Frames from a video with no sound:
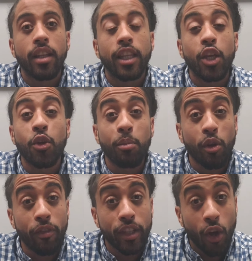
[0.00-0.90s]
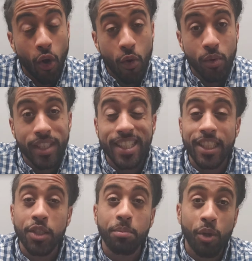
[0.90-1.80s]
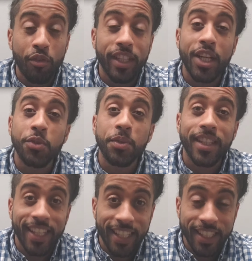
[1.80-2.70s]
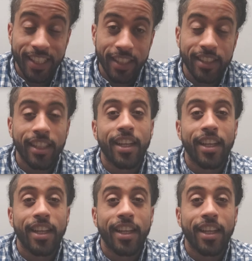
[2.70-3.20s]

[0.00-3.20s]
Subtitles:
that your perfect house is as perfect as we think it is.